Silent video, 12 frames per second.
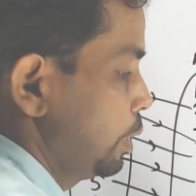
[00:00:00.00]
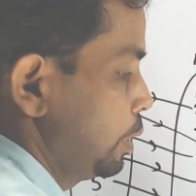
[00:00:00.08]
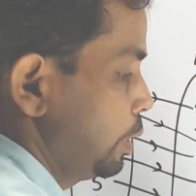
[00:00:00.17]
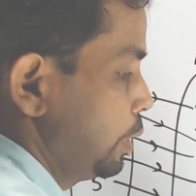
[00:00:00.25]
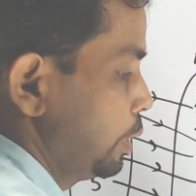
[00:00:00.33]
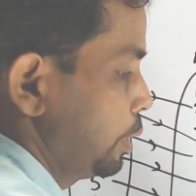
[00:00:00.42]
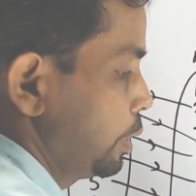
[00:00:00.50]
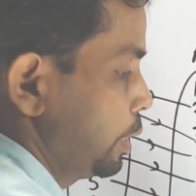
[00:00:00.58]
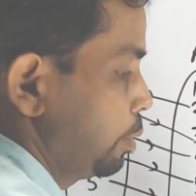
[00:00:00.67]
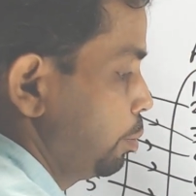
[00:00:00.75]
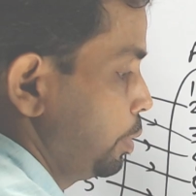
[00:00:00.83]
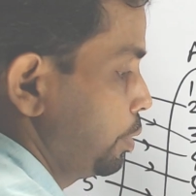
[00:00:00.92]
Then
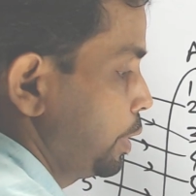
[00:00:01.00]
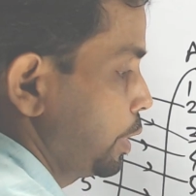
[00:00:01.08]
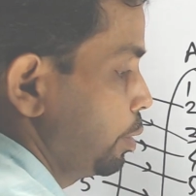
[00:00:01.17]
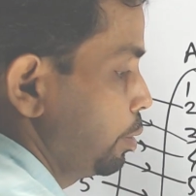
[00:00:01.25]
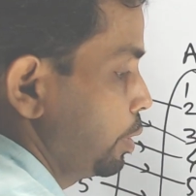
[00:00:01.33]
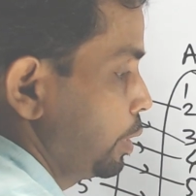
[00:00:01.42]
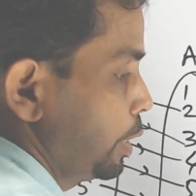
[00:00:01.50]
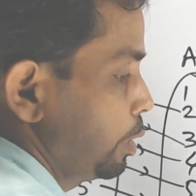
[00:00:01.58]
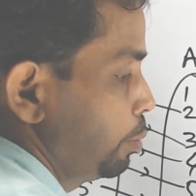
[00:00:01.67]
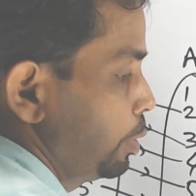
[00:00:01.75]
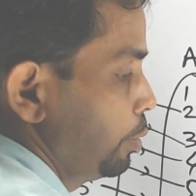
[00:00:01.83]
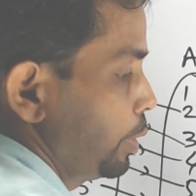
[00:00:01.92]
third
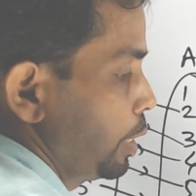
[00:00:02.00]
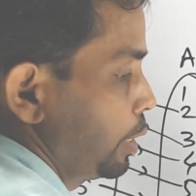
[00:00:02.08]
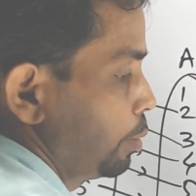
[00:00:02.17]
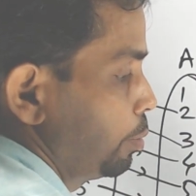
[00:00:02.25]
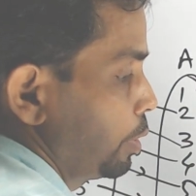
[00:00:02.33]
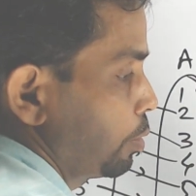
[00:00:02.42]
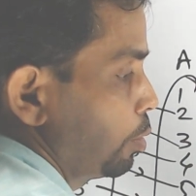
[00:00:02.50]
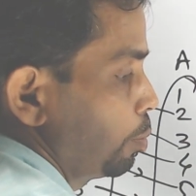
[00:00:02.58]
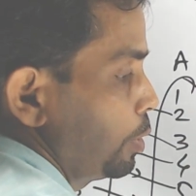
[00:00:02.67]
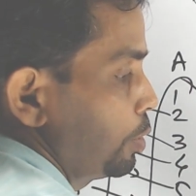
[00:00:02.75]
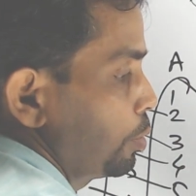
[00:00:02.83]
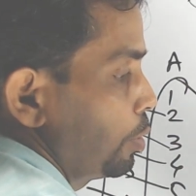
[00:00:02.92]
video, I will give the
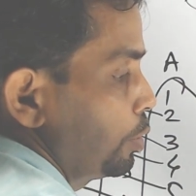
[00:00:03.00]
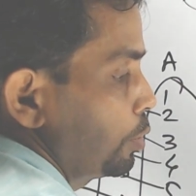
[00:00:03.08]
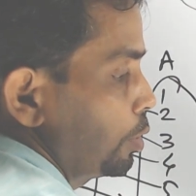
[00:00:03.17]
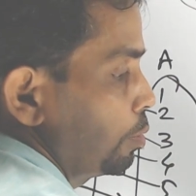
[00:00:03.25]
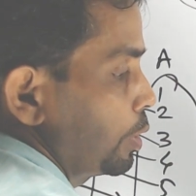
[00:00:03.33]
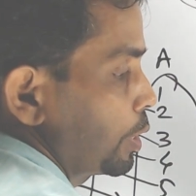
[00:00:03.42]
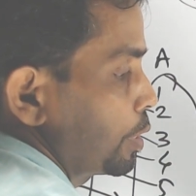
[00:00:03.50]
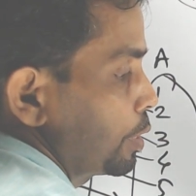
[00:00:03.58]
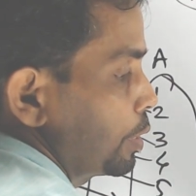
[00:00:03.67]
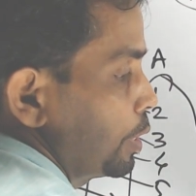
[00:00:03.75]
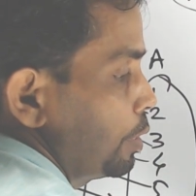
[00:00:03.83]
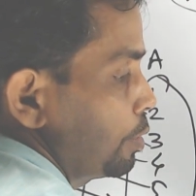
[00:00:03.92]
complete solution of
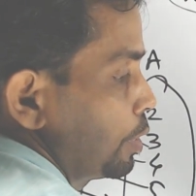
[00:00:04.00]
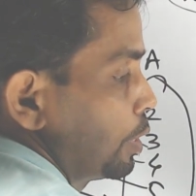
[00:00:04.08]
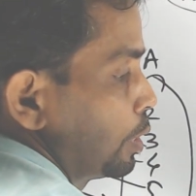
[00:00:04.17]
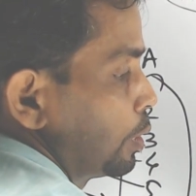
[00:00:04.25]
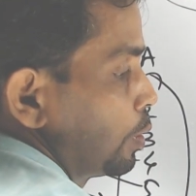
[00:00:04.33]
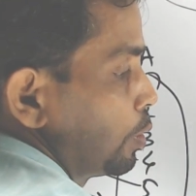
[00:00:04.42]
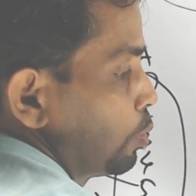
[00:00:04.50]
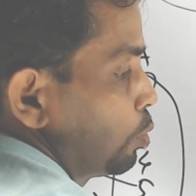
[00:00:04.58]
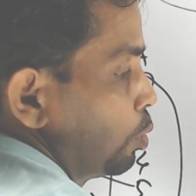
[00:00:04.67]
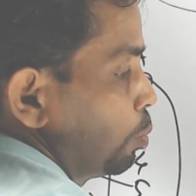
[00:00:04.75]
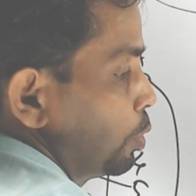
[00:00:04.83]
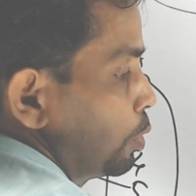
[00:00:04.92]
exercise
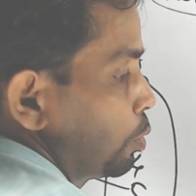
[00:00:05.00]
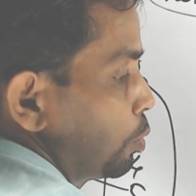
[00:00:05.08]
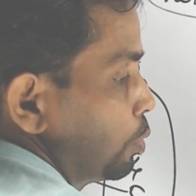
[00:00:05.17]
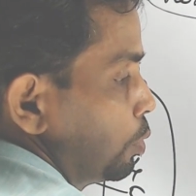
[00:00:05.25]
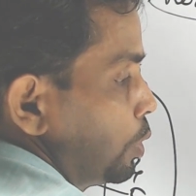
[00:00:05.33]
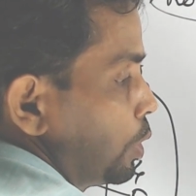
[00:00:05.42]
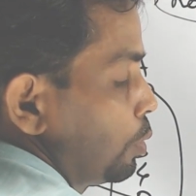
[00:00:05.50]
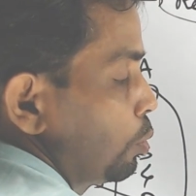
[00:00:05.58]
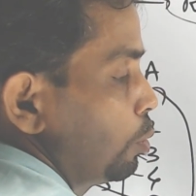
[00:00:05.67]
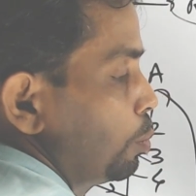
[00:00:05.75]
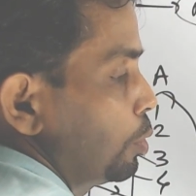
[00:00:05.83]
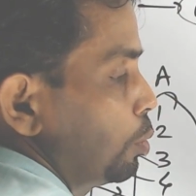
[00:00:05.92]
2.2.
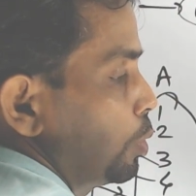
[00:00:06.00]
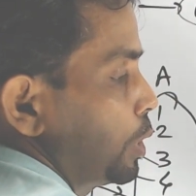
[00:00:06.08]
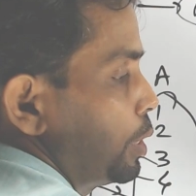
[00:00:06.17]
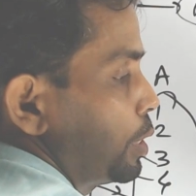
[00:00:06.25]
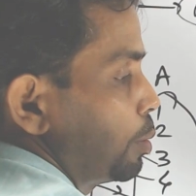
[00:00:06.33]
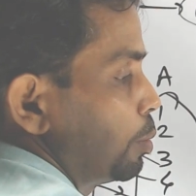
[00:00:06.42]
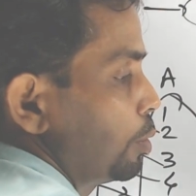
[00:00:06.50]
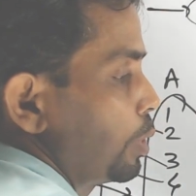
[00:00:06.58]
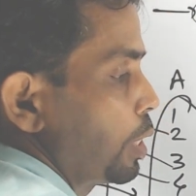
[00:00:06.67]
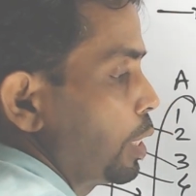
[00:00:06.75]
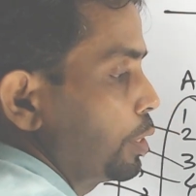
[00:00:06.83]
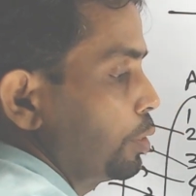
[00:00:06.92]
2.1 is about
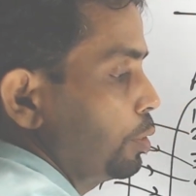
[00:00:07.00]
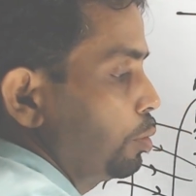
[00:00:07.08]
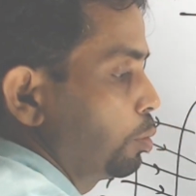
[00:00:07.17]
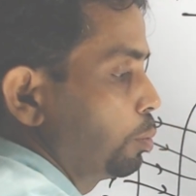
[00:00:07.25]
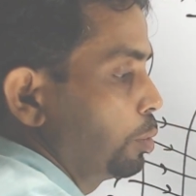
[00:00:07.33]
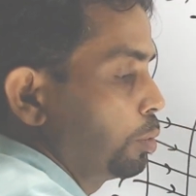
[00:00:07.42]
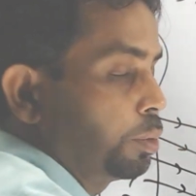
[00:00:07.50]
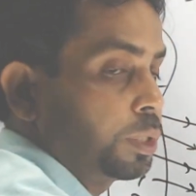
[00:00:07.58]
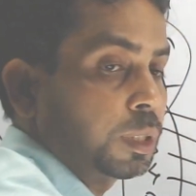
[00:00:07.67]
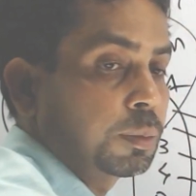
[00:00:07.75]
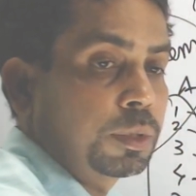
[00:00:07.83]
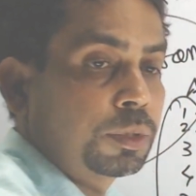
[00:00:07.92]
relation,
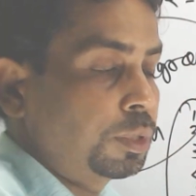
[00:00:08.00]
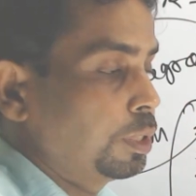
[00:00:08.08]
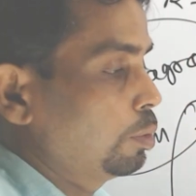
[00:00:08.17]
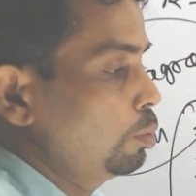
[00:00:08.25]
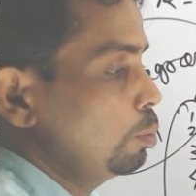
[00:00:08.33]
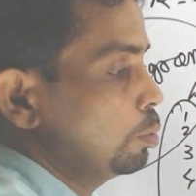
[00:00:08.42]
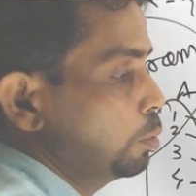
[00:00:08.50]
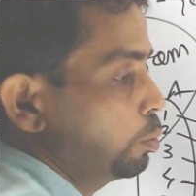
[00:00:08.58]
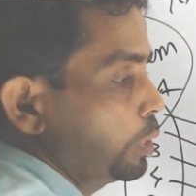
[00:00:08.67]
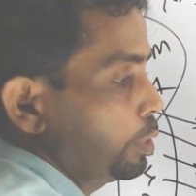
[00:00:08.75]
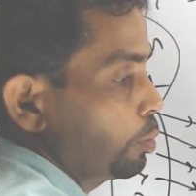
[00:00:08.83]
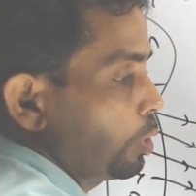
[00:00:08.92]

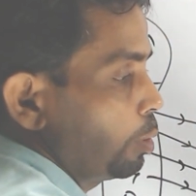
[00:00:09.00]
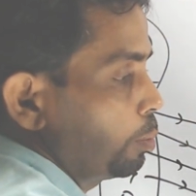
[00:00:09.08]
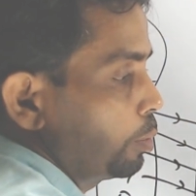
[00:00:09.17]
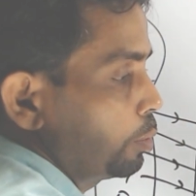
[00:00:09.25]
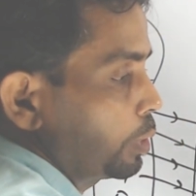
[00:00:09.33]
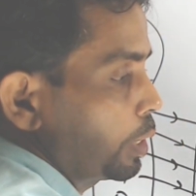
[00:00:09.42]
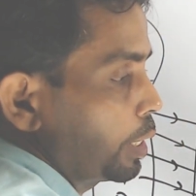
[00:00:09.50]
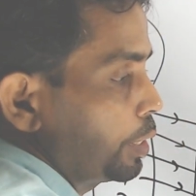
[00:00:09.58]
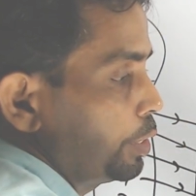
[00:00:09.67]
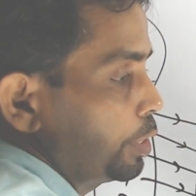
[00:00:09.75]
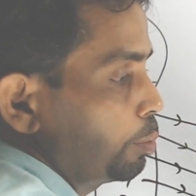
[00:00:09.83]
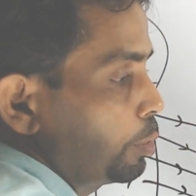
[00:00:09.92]
2.1 is all about
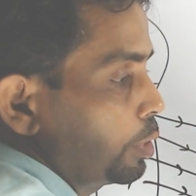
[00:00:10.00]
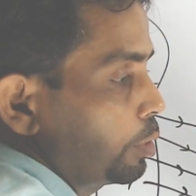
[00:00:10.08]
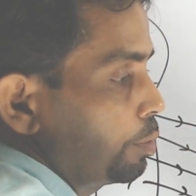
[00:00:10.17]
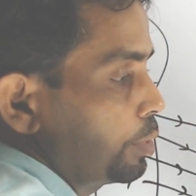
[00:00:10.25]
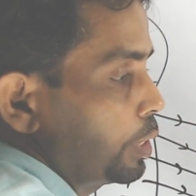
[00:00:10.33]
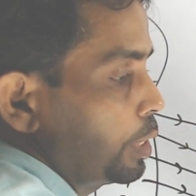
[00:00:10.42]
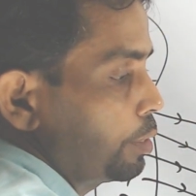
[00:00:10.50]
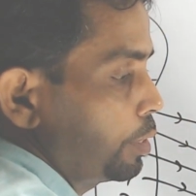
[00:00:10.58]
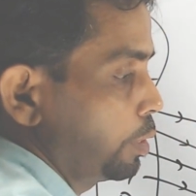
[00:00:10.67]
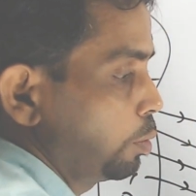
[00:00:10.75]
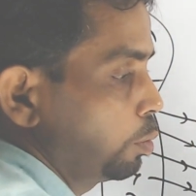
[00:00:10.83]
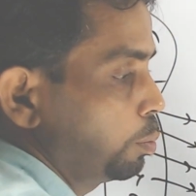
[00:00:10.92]
Cartesian product of sets,
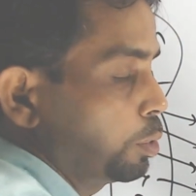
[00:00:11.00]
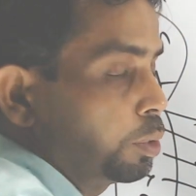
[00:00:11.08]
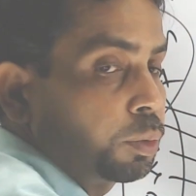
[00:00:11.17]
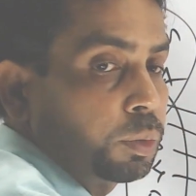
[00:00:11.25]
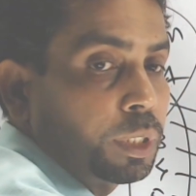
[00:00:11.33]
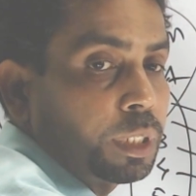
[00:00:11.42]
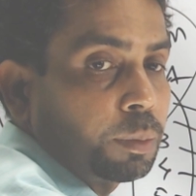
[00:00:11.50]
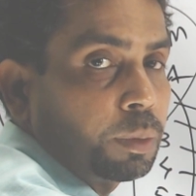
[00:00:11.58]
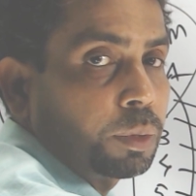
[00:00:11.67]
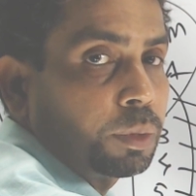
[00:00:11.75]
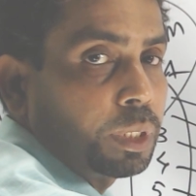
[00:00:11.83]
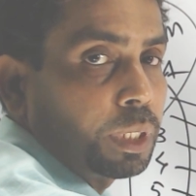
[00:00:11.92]
2.2 is
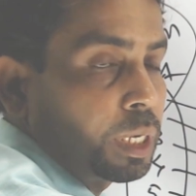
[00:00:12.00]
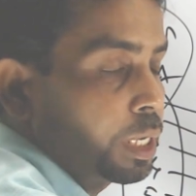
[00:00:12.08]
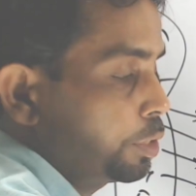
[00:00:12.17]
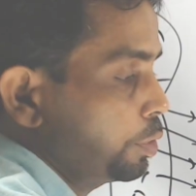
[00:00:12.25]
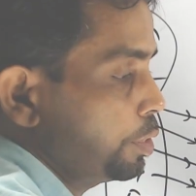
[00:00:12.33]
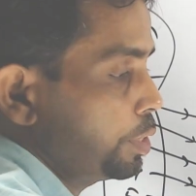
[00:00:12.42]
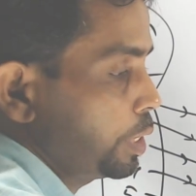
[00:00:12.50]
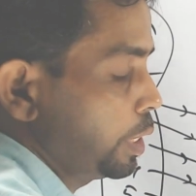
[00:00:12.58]
about relations,